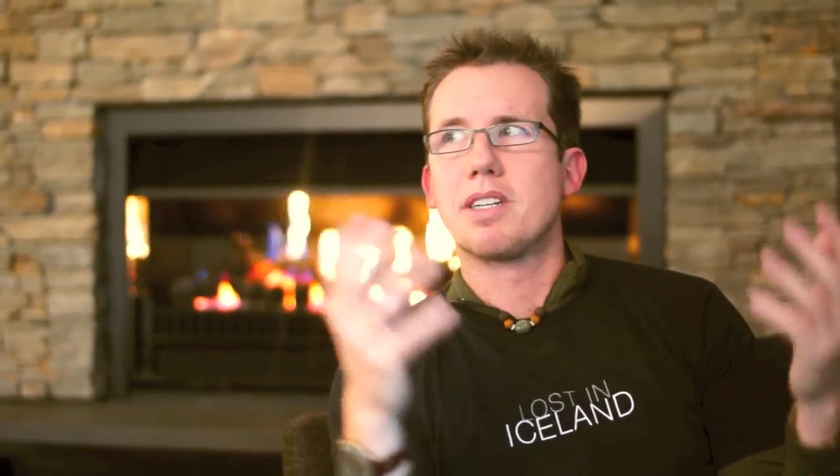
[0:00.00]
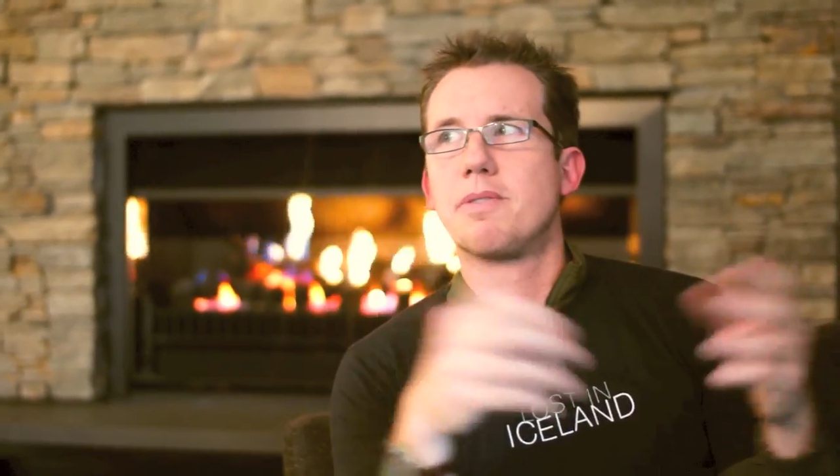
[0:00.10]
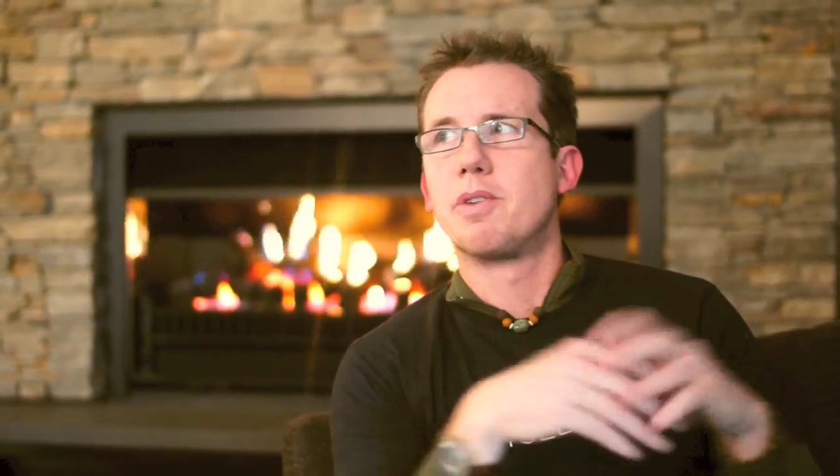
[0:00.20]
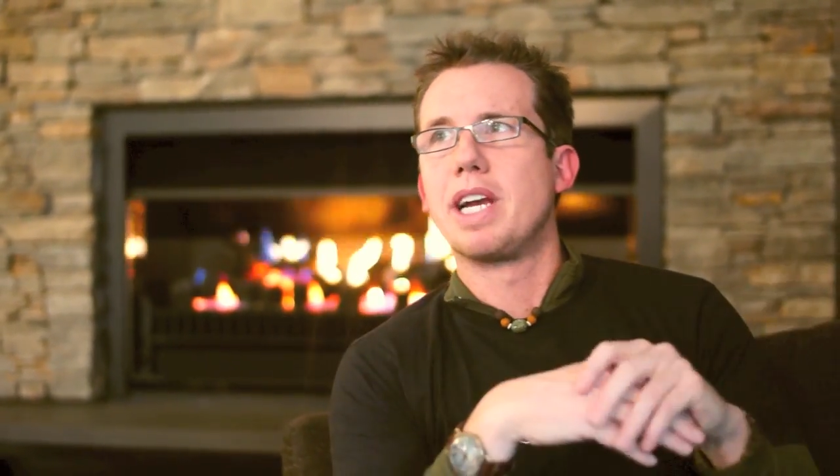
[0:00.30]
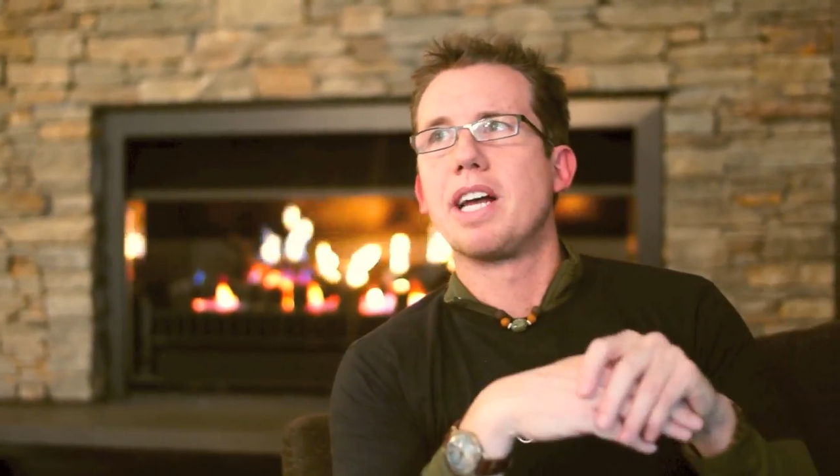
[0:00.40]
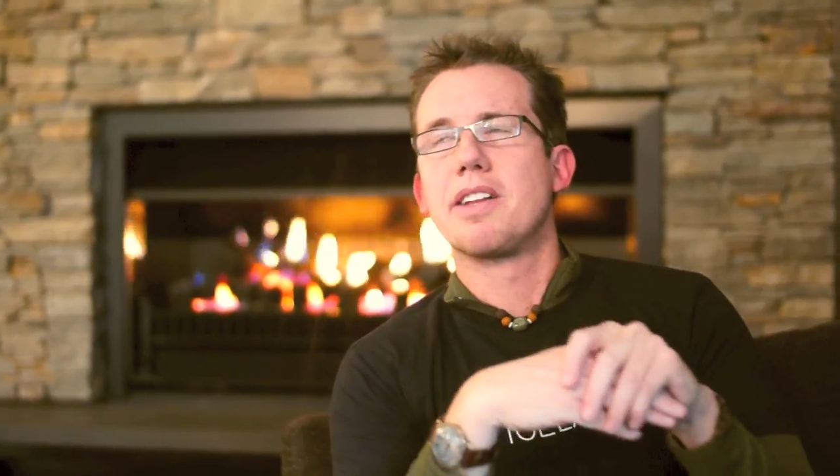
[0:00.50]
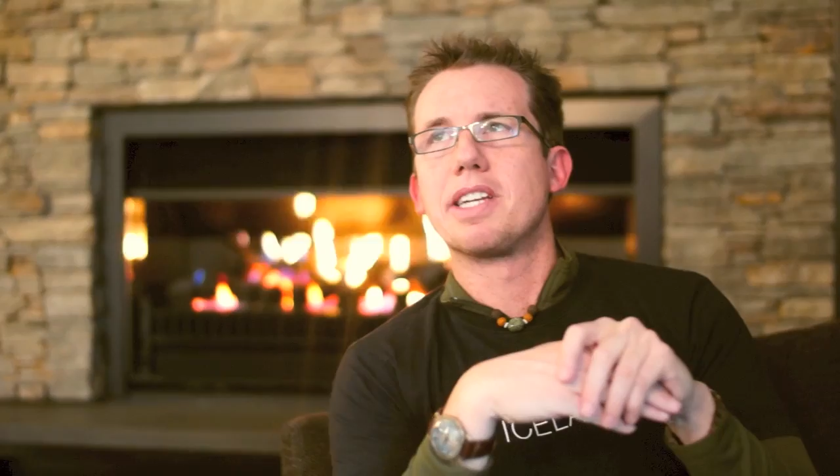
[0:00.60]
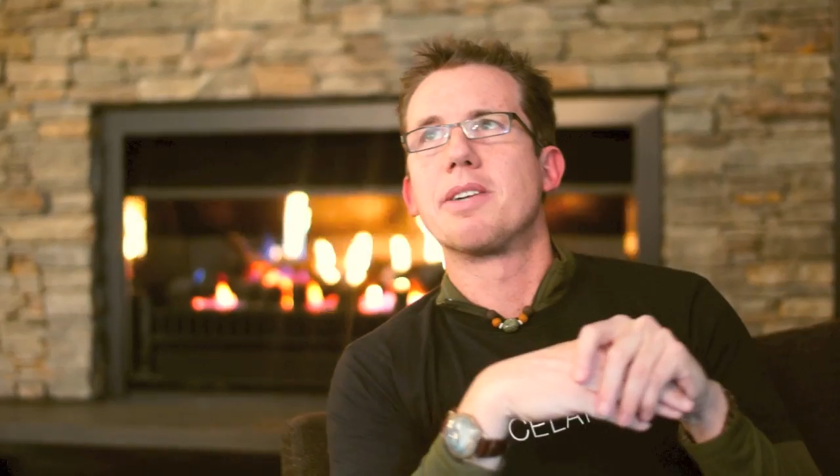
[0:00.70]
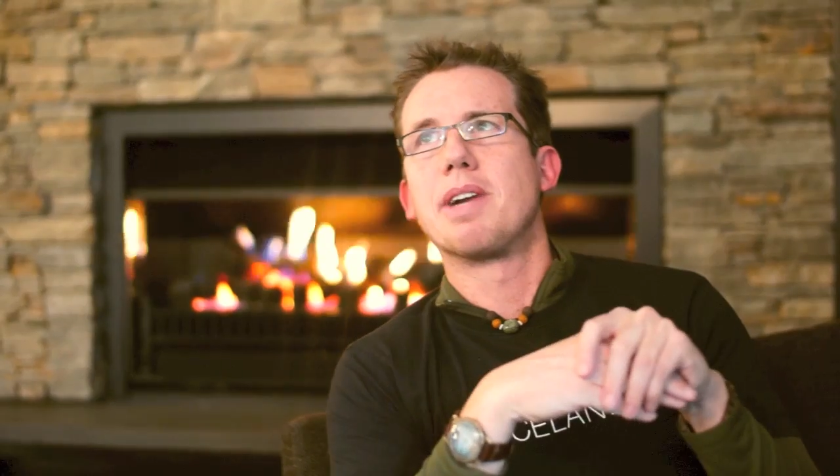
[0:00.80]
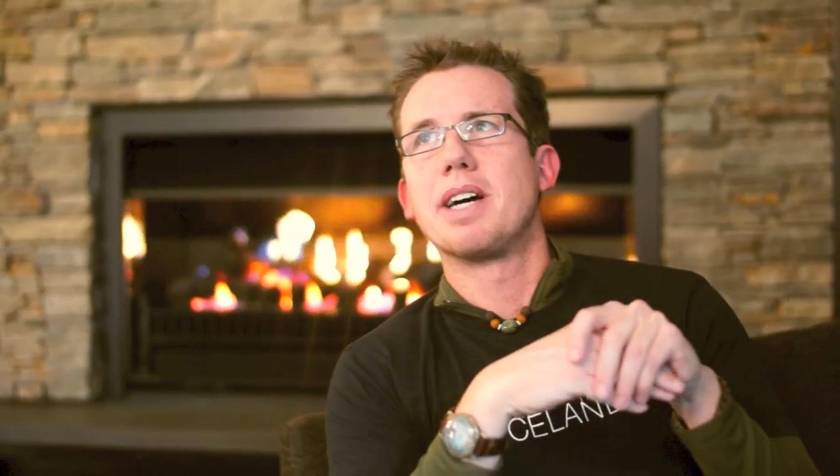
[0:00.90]
of
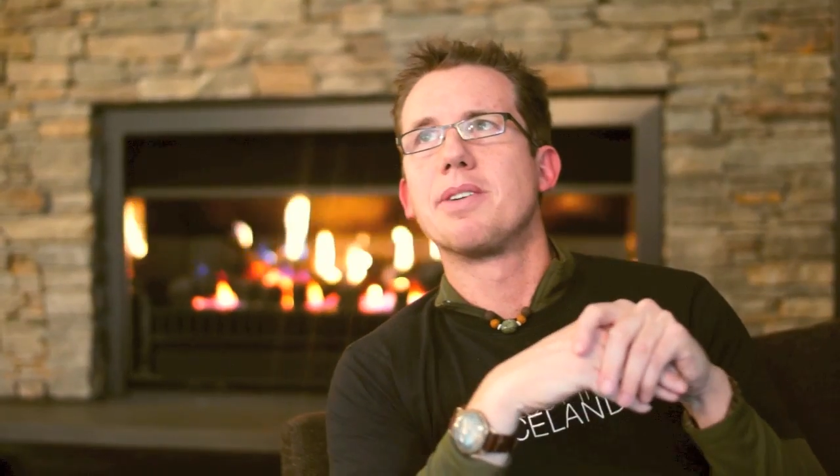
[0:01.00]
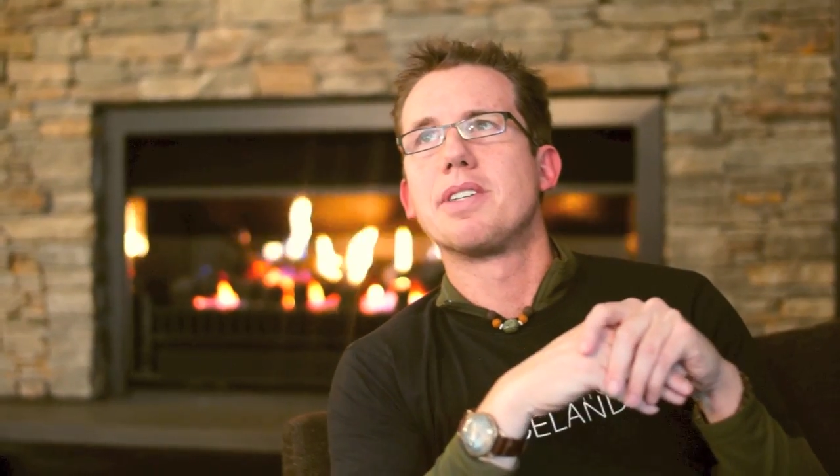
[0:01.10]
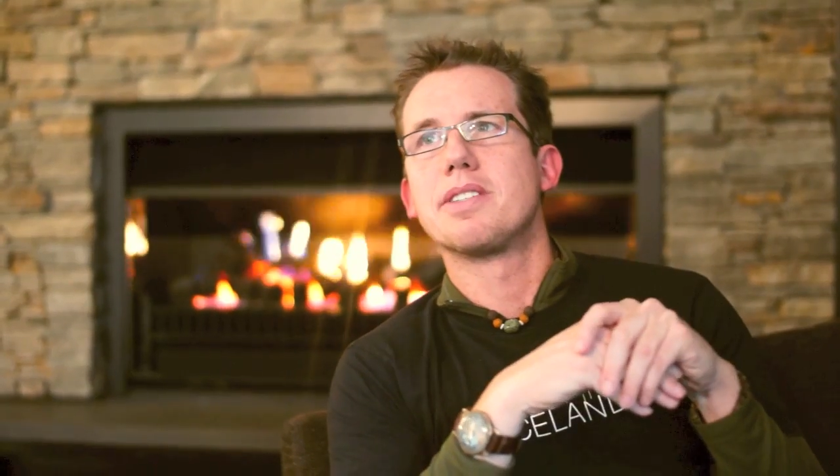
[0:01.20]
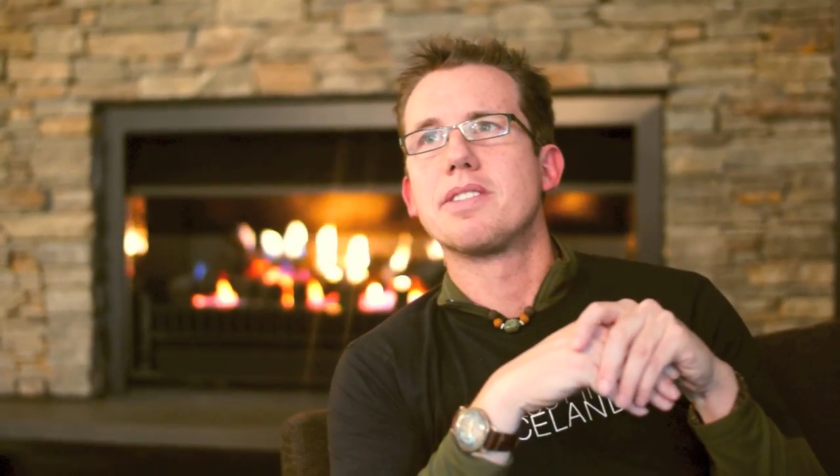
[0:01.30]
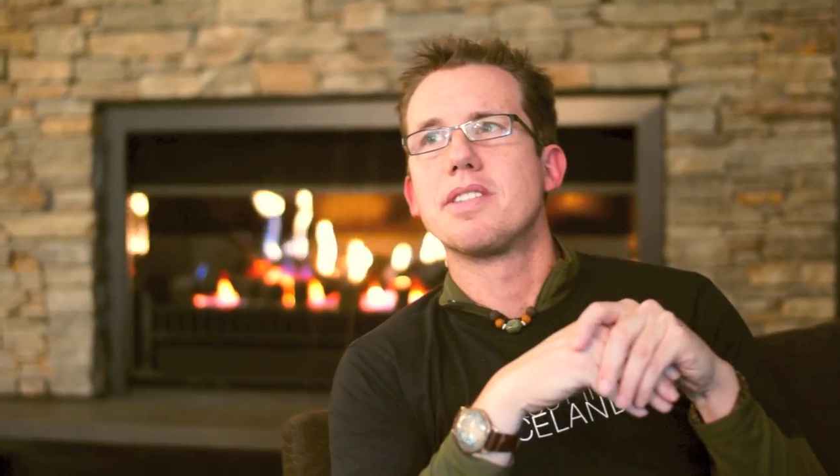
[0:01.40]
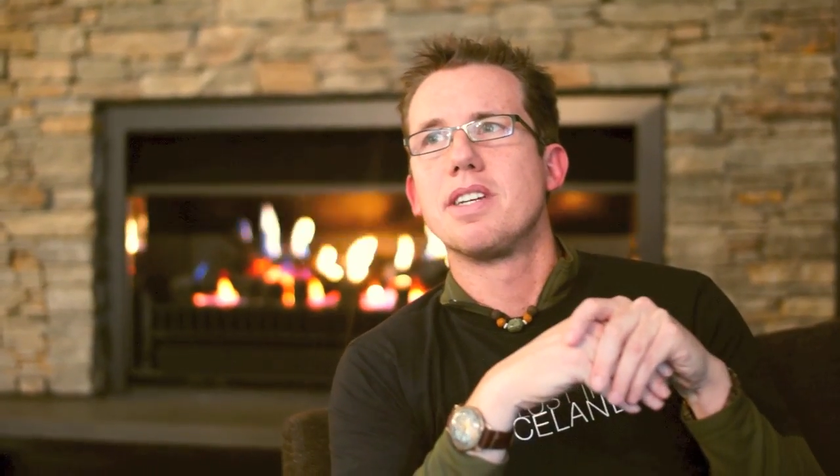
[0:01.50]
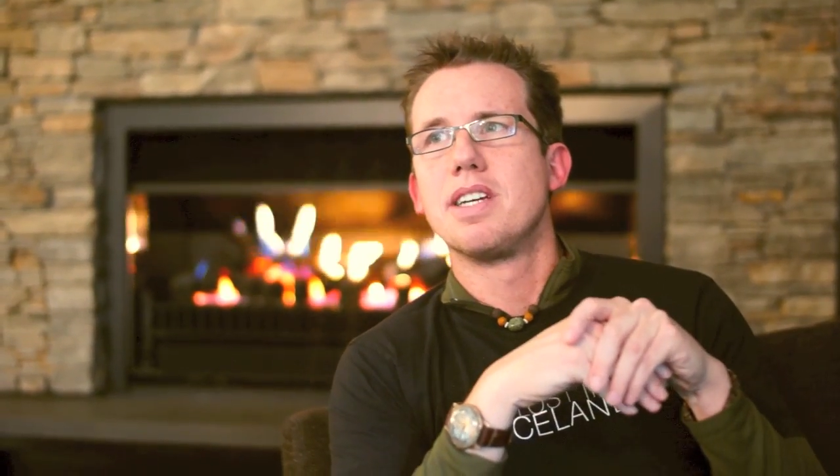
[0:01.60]
reality around us.